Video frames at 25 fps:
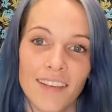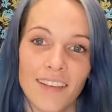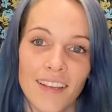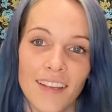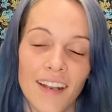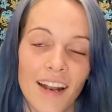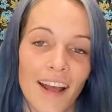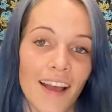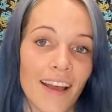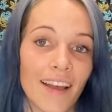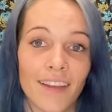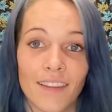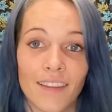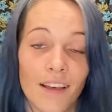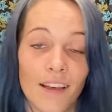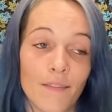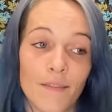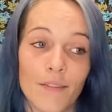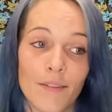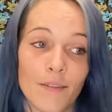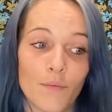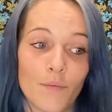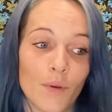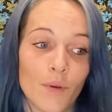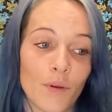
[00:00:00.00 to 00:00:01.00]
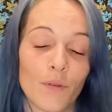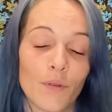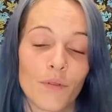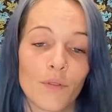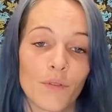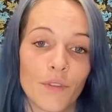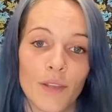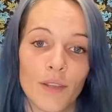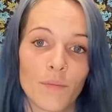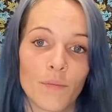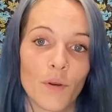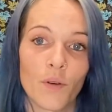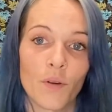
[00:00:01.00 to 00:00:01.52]
and I love them both. They
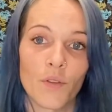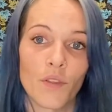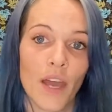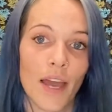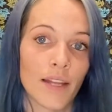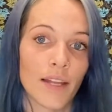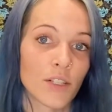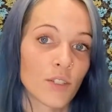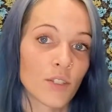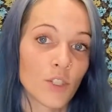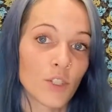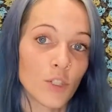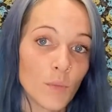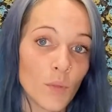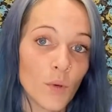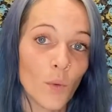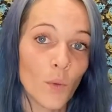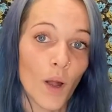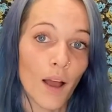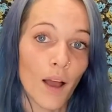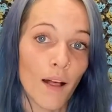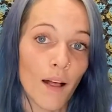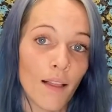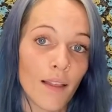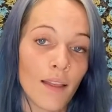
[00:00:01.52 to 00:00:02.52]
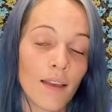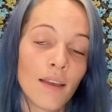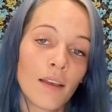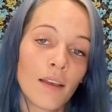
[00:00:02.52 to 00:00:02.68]
both hatch super well.